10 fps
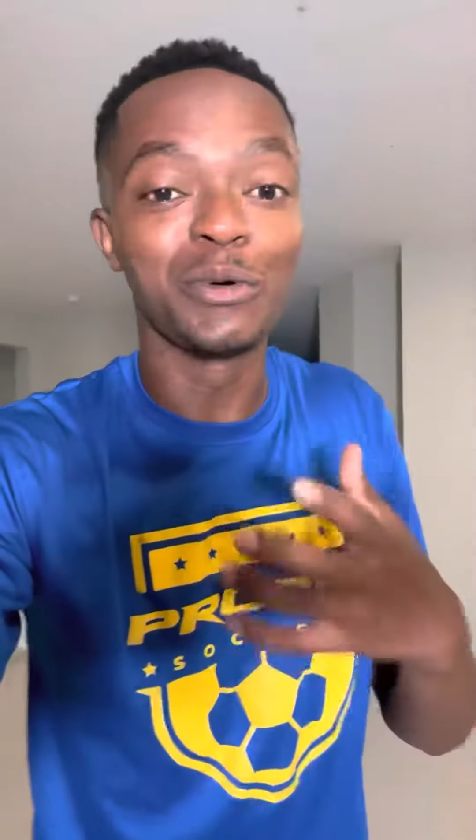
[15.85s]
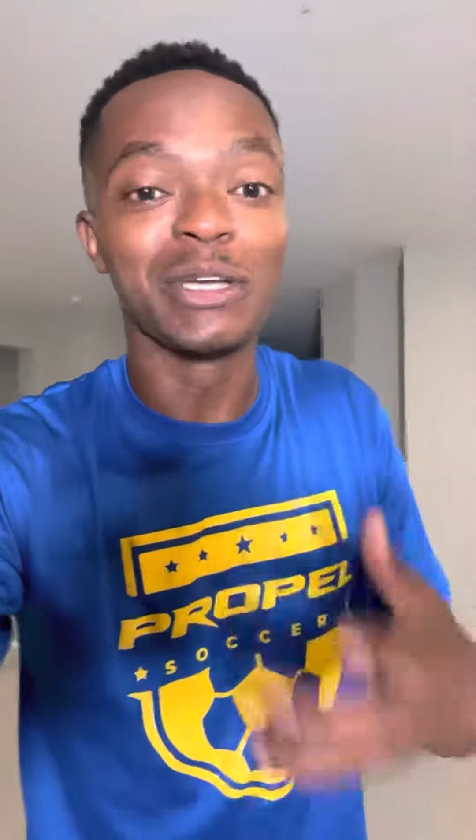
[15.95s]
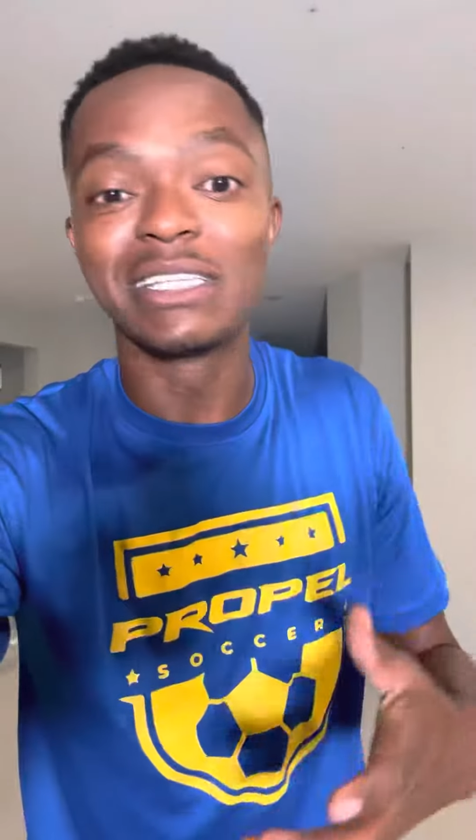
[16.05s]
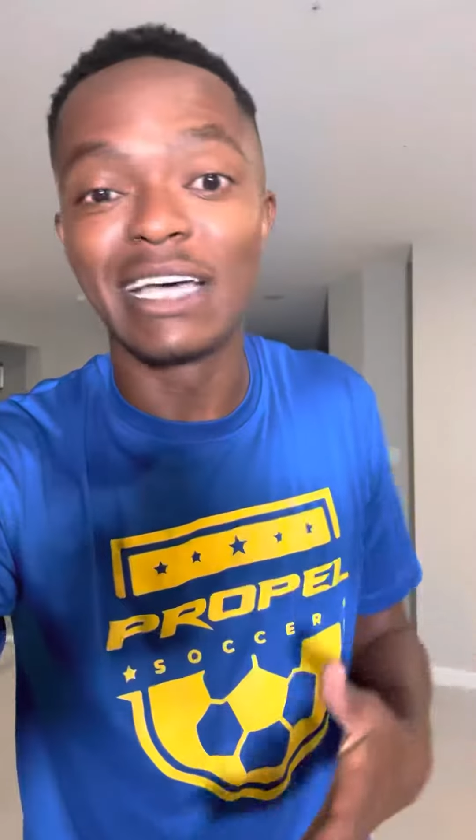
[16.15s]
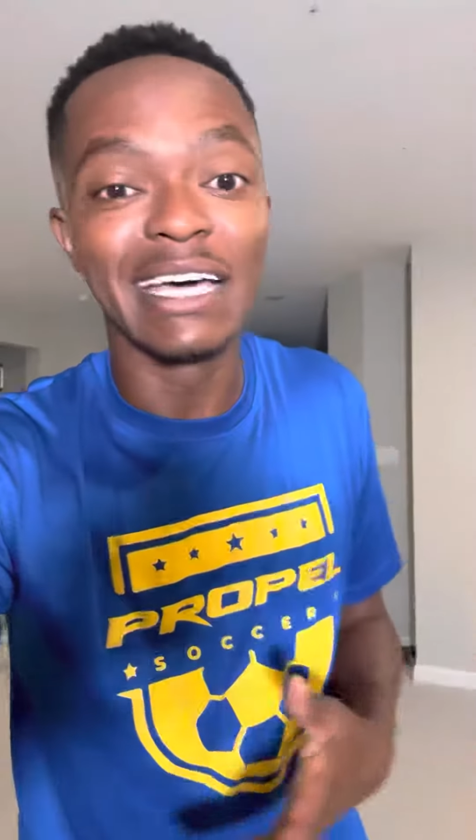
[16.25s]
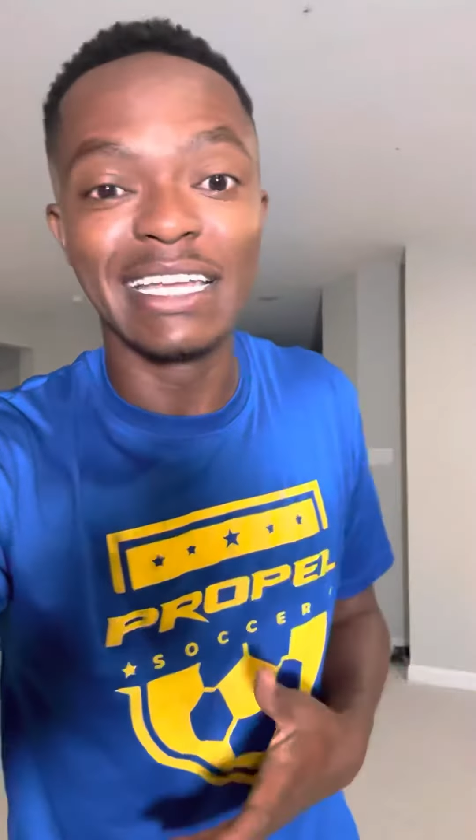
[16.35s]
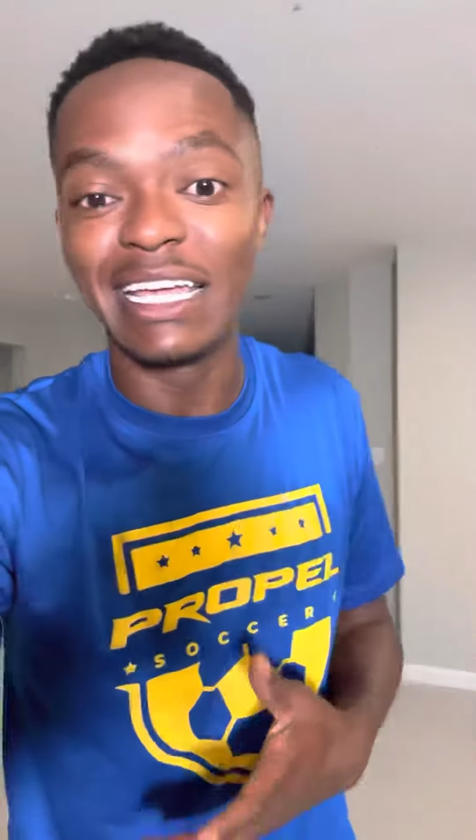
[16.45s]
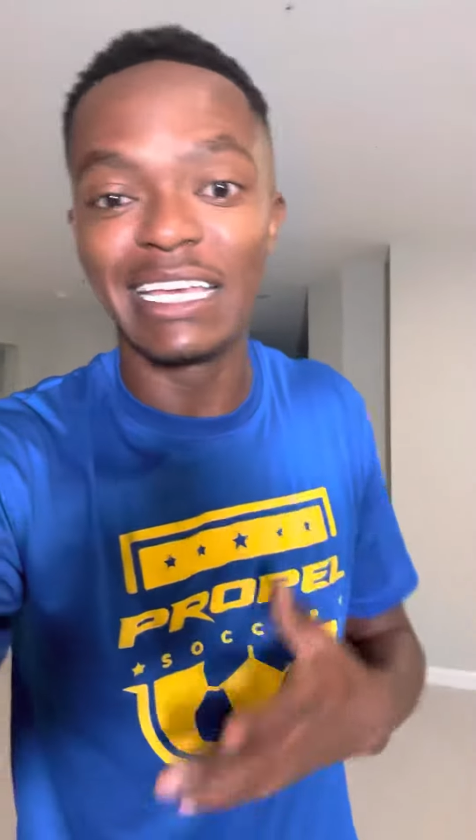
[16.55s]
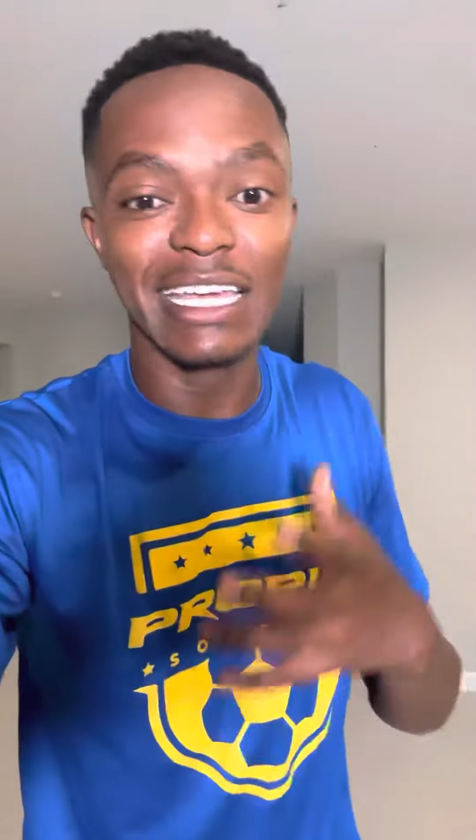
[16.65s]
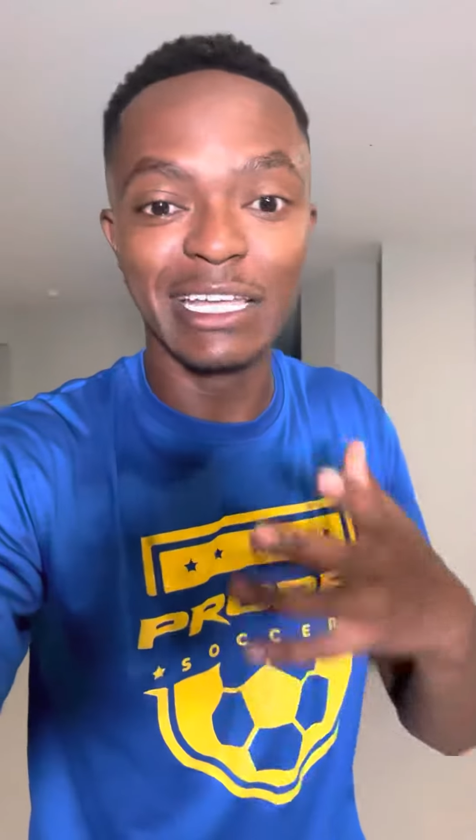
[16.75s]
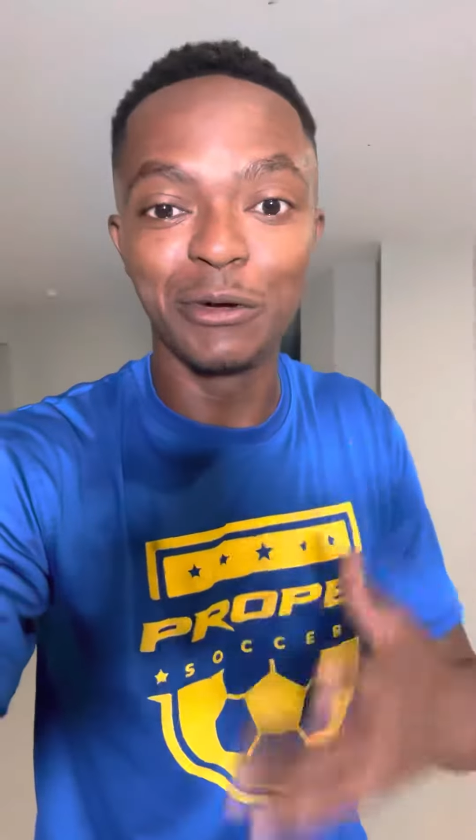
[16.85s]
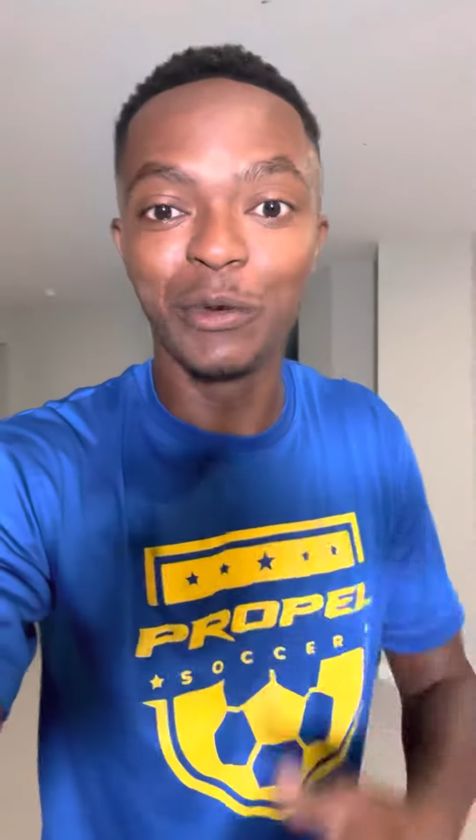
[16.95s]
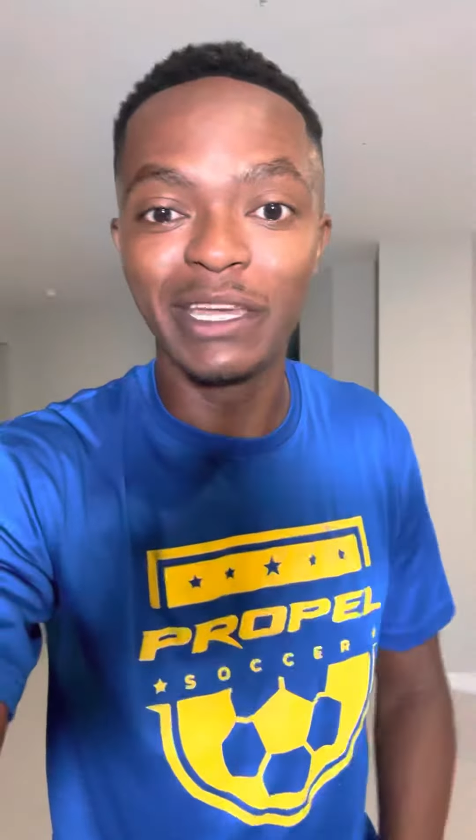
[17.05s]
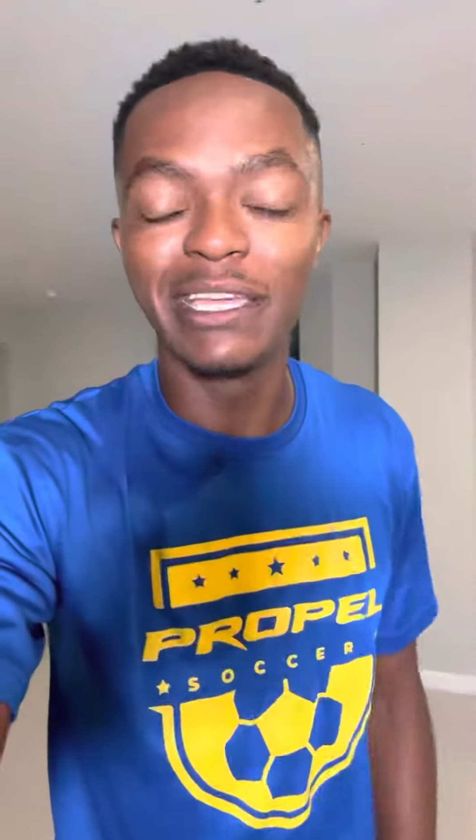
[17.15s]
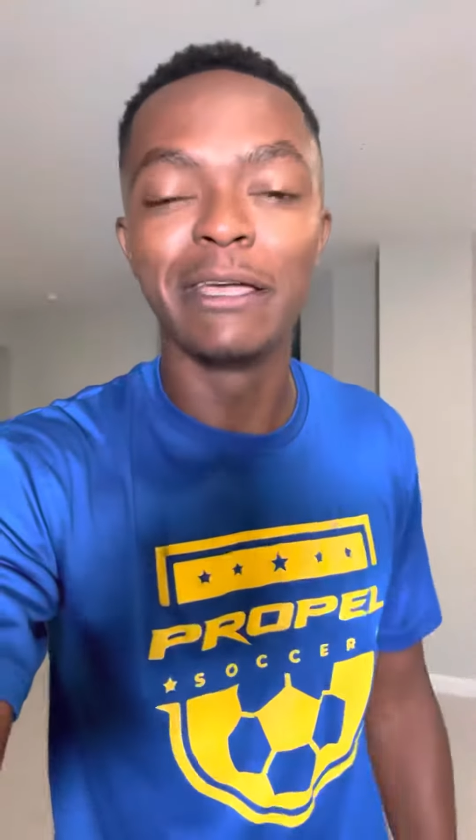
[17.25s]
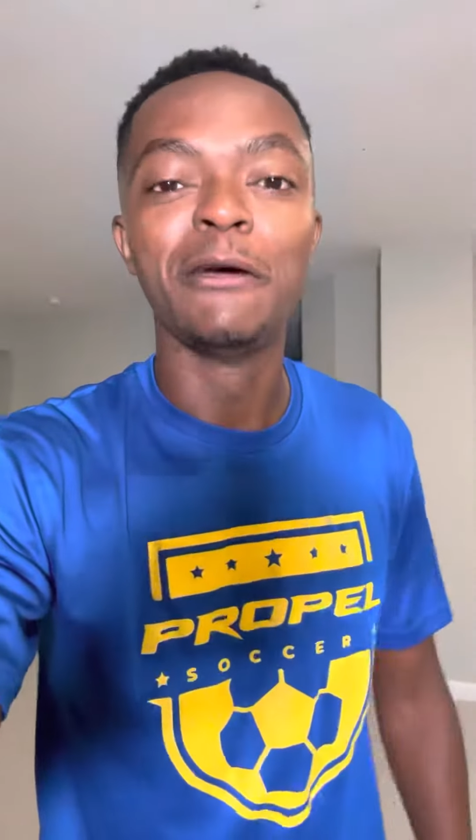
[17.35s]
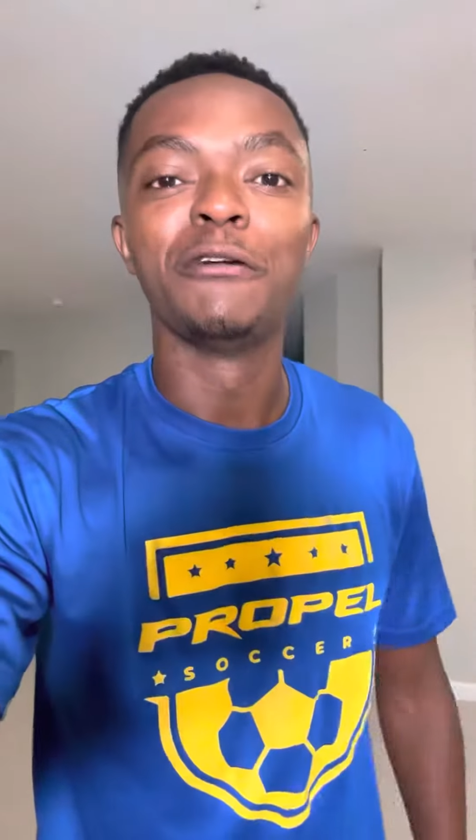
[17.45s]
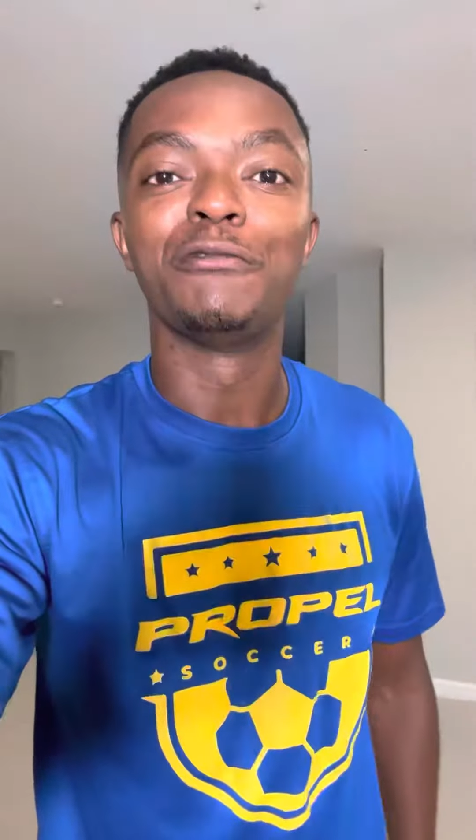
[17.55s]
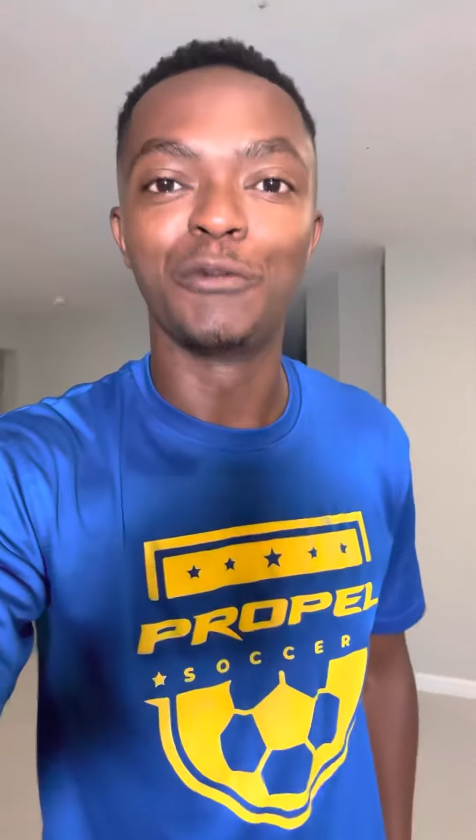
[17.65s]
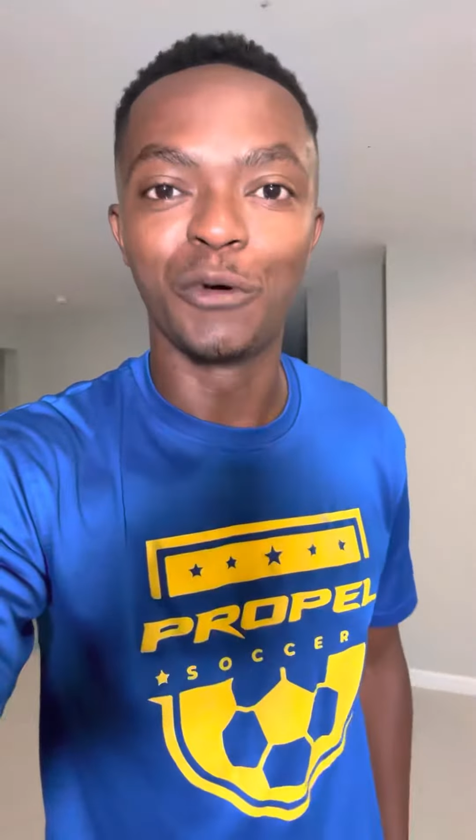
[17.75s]
excited and getting ready
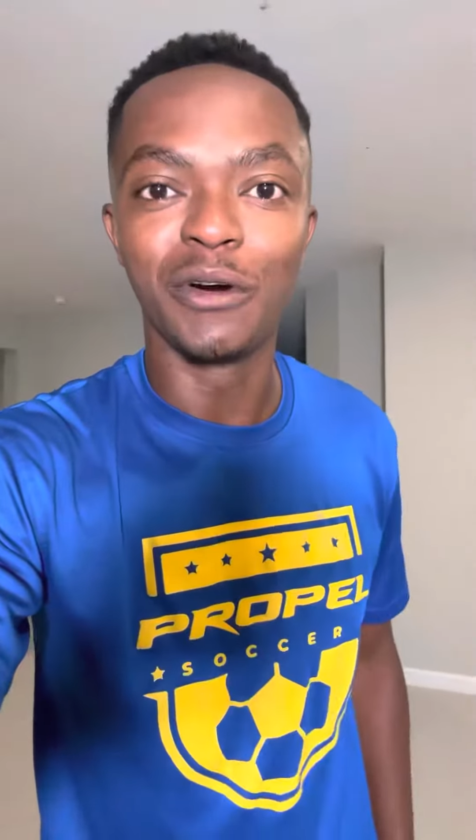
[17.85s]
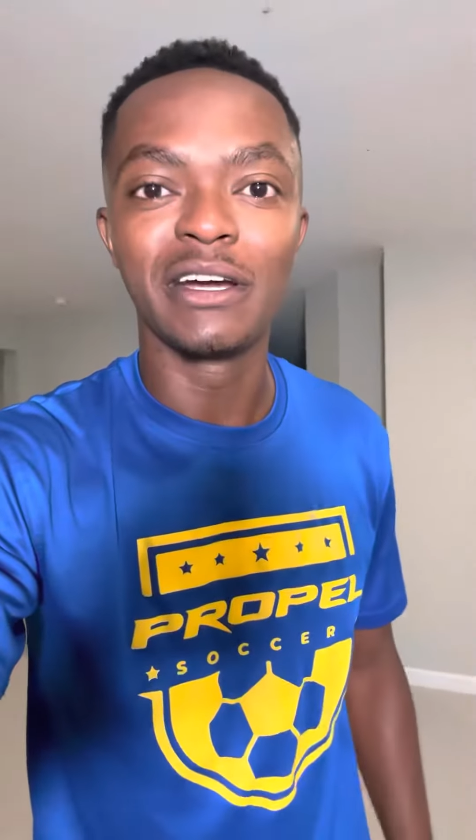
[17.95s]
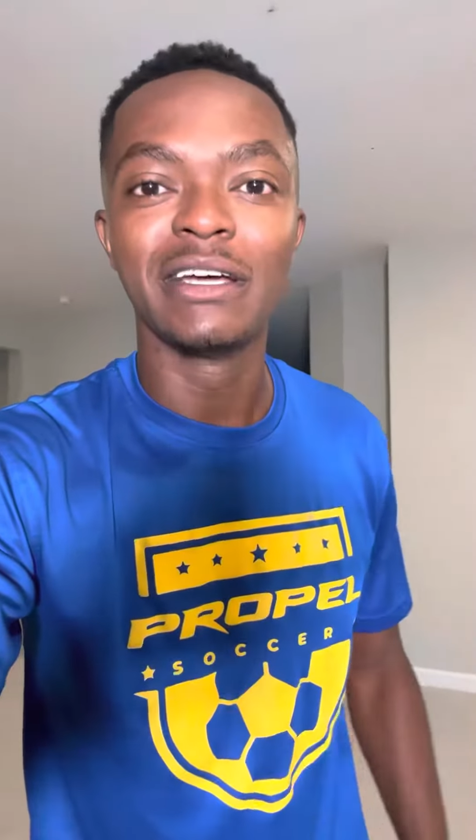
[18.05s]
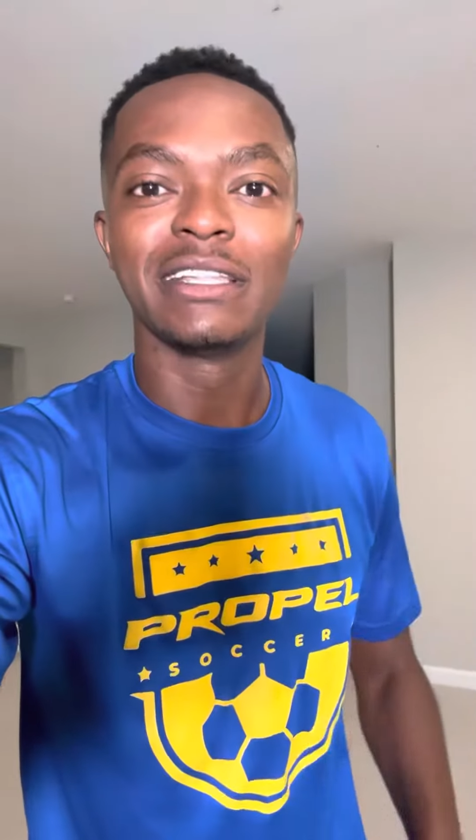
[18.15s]
for